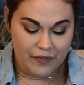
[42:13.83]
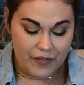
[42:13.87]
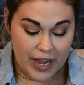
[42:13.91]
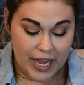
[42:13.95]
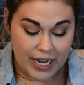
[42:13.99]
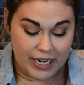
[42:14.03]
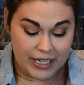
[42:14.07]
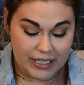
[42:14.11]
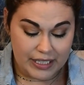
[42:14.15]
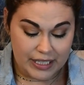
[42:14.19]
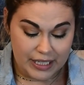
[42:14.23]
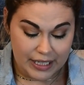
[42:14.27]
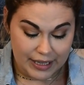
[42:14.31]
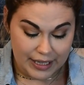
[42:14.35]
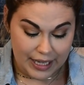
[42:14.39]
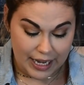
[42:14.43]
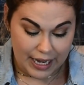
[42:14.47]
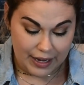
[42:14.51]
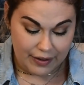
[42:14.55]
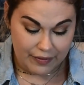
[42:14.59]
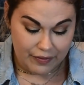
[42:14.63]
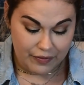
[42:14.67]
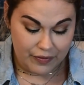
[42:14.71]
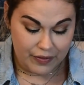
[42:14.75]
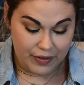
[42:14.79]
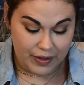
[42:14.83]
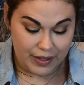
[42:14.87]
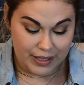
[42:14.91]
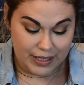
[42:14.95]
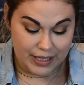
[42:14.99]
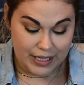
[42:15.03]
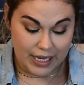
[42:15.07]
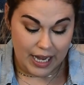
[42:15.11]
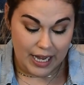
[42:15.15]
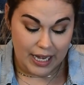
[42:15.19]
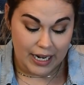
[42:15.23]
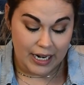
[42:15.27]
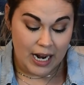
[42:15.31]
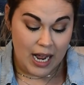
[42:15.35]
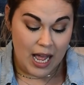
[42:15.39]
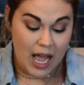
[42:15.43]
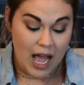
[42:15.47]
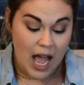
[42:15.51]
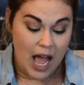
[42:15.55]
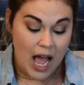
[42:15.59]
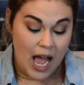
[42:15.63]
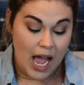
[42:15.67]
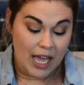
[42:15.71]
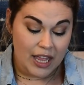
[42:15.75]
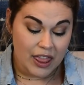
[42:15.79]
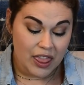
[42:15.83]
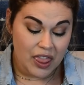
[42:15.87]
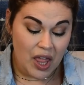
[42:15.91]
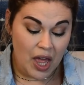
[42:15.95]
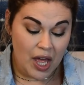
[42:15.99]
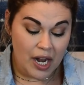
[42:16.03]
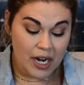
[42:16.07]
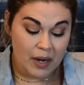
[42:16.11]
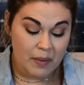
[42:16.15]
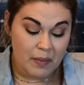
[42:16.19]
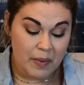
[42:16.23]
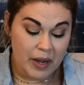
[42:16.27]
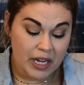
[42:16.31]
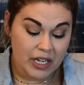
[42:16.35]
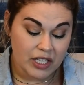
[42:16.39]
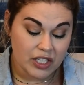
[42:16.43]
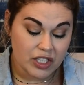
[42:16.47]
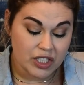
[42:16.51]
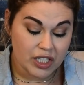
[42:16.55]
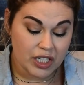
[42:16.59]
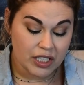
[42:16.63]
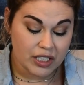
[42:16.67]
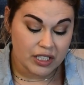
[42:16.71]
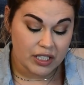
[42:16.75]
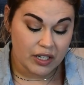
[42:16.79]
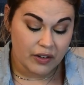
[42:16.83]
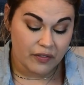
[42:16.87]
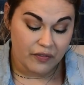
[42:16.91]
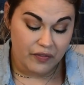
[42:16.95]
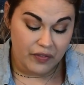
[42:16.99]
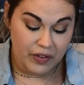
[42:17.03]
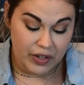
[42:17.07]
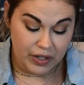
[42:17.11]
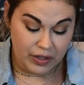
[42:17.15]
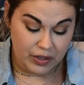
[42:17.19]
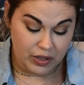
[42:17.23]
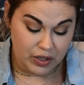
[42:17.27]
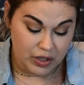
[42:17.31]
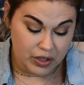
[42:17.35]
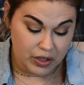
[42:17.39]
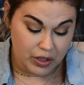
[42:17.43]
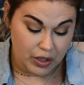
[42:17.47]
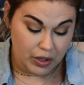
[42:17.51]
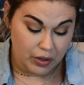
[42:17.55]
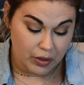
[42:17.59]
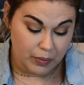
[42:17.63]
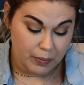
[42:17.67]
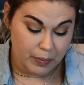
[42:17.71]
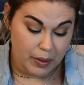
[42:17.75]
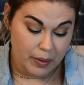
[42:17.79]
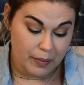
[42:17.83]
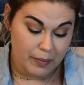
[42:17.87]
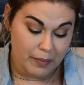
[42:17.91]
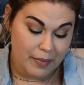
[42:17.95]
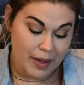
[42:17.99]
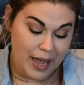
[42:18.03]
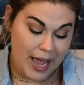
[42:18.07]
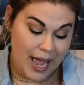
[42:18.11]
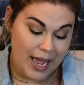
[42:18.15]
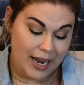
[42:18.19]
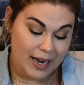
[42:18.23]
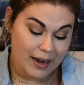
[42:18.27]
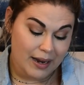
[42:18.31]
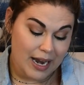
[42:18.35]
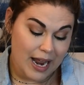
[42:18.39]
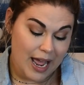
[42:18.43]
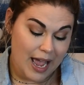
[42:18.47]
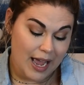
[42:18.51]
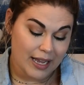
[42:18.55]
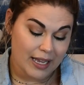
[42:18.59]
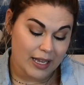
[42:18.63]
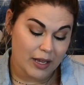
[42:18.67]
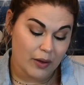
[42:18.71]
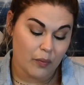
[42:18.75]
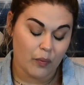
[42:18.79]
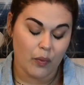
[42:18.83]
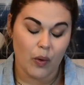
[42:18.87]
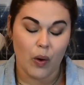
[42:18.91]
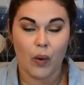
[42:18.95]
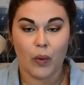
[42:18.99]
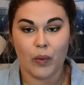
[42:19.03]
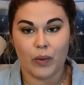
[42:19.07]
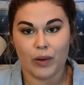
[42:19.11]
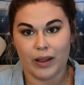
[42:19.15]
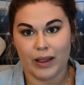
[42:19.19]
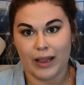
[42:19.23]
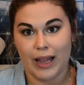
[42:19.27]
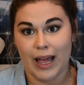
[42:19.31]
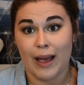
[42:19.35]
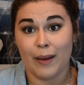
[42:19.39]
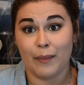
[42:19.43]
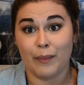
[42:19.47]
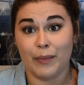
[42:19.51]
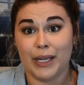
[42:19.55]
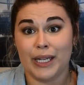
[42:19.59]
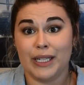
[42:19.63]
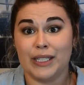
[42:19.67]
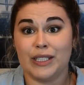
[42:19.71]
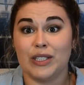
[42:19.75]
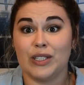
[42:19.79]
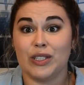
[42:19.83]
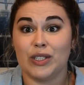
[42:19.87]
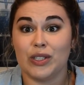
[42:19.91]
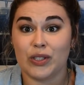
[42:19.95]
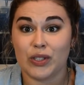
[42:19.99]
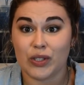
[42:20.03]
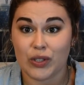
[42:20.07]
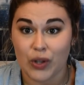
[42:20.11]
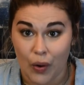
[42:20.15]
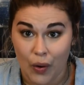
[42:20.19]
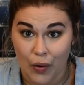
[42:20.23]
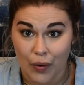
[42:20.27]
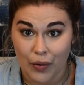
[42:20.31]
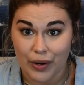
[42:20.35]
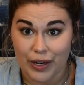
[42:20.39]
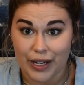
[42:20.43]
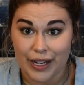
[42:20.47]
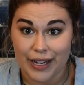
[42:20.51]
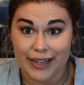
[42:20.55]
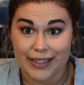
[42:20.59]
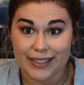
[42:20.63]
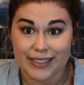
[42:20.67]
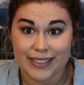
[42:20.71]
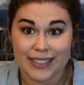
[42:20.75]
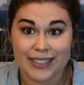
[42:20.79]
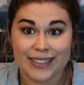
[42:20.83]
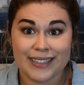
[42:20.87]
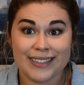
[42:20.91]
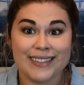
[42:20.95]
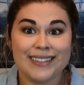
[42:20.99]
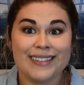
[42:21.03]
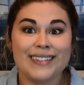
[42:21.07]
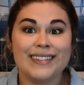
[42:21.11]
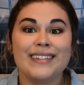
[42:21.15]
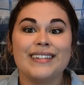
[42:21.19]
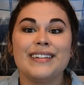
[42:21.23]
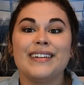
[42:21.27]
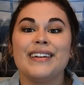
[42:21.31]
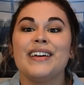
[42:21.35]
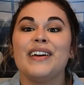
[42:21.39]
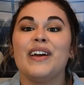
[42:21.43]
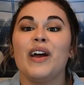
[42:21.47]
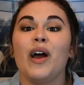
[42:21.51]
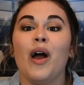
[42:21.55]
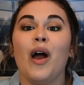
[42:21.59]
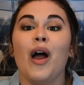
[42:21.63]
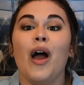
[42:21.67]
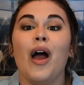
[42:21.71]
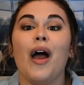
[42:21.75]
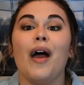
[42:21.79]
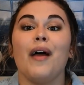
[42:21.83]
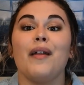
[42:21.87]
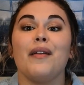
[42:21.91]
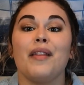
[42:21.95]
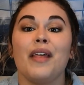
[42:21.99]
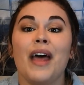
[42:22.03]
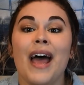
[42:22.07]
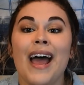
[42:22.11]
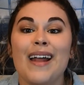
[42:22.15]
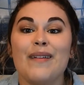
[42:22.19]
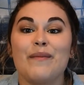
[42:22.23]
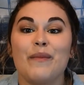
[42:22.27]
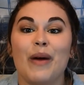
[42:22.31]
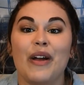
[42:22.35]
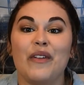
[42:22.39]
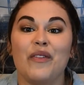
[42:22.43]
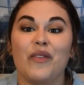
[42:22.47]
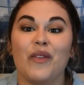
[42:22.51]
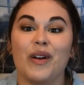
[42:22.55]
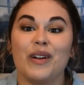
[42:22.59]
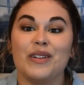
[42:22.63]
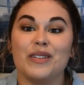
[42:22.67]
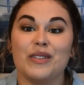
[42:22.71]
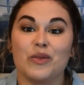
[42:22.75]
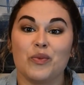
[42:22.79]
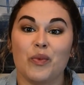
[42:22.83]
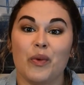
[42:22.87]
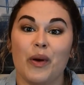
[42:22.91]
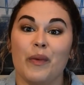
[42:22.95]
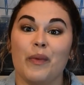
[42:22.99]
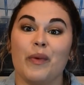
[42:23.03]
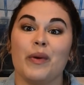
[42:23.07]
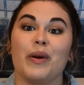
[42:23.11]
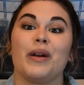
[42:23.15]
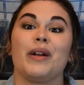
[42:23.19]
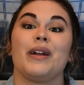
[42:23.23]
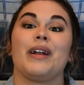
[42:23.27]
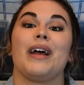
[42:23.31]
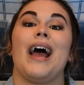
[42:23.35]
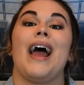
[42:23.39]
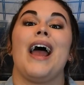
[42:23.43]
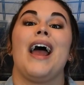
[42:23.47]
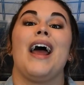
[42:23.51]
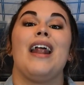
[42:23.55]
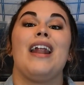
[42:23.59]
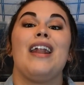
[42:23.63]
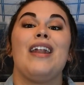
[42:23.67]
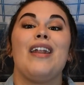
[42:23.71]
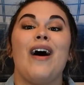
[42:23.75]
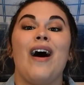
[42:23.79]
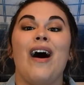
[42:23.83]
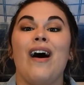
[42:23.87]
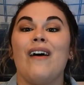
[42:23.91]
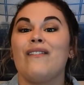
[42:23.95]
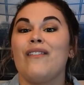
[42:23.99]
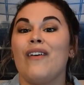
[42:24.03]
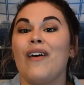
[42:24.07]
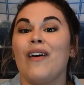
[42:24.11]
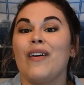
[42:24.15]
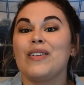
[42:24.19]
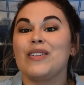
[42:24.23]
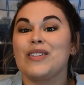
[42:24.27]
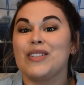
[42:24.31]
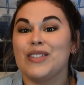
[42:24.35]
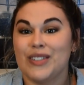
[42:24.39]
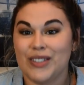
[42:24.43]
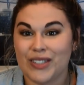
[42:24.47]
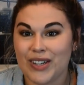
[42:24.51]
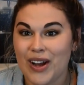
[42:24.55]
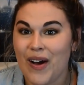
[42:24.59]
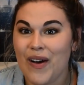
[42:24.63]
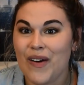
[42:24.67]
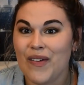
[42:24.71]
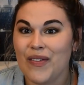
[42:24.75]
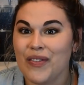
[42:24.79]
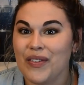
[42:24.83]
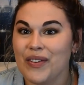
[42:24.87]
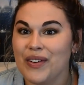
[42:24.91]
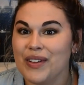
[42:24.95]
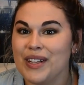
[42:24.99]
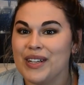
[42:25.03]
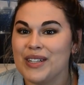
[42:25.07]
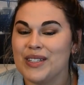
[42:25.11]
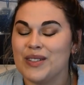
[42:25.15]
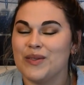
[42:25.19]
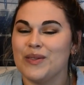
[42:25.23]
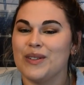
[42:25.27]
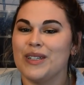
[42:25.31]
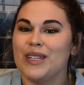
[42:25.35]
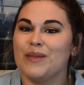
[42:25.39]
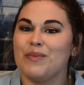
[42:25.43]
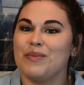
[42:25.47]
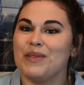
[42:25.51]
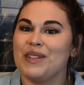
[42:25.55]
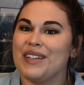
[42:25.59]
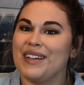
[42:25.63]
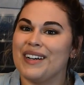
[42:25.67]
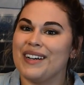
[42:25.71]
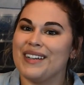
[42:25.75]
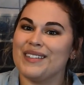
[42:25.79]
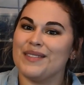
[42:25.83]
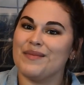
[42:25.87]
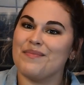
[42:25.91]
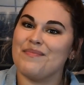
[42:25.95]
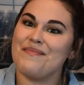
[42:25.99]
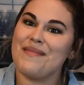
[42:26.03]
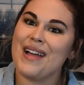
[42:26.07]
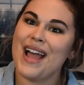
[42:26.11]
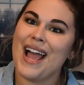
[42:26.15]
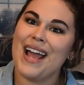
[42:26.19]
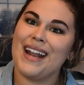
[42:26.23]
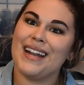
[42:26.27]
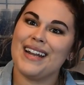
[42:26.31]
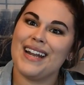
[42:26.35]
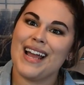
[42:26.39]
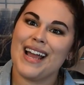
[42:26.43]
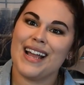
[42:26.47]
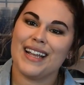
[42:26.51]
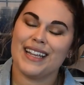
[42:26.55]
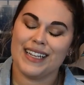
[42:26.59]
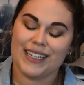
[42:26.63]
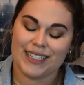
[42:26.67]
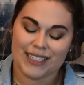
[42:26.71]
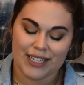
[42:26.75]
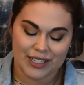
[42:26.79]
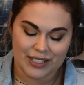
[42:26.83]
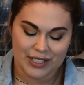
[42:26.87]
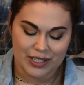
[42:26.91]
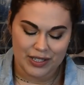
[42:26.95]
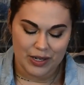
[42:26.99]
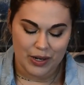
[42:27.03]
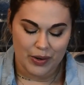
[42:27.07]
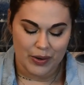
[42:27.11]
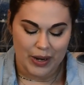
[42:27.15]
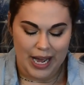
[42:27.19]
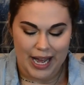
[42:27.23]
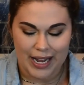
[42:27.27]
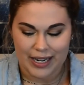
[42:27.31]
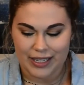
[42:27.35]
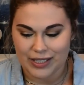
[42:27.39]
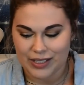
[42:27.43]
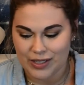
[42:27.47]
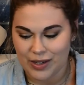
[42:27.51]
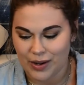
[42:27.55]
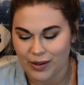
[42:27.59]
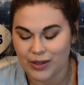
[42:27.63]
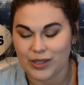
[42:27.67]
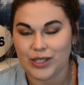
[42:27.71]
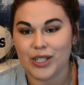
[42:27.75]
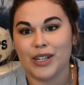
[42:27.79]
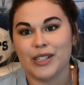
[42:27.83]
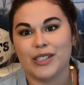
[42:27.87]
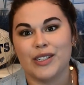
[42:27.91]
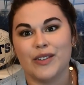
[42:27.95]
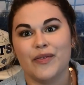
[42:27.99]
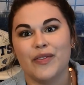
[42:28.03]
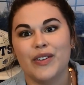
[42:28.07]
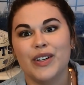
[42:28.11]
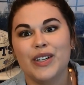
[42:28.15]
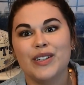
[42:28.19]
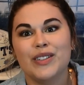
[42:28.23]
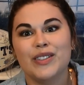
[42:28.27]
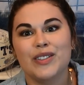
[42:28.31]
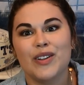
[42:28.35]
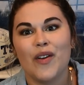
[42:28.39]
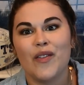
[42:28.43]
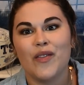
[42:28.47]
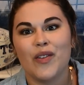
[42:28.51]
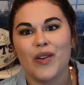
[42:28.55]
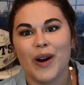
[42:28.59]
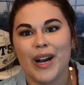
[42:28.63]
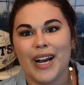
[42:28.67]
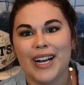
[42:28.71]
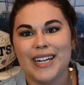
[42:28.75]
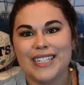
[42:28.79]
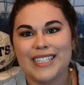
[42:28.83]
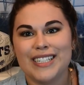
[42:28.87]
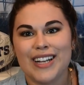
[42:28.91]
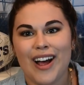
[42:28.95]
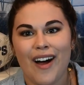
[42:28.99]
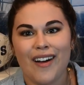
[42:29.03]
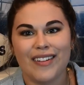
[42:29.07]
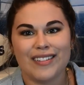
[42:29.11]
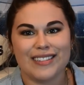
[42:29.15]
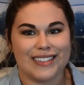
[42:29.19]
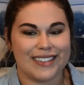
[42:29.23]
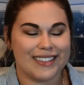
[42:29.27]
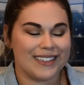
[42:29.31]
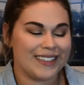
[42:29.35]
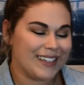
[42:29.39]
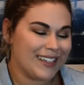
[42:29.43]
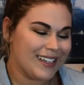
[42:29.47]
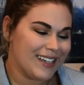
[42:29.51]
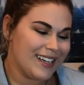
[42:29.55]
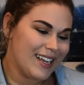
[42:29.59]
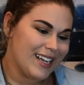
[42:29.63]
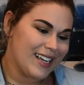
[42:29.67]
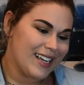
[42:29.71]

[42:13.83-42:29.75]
Fantasy Life said, I thought I'd make a Justin Fields joke, but Matt Nagy won't let me start it. And that, my friends, is where we're going to end off our show for this week, because Matt Nagy doesn't know how to start Justin Fields over Andy Dalton.